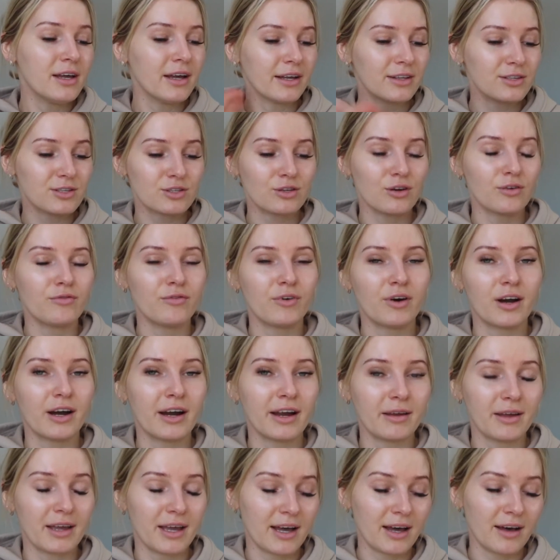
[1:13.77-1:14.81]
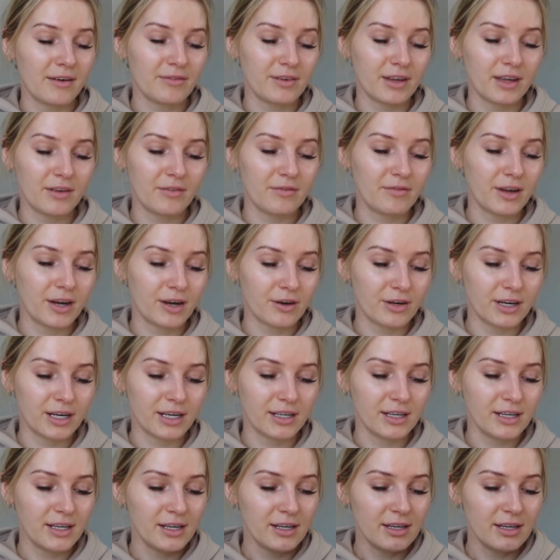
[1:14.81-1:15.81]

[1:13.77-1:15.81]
And so far I have a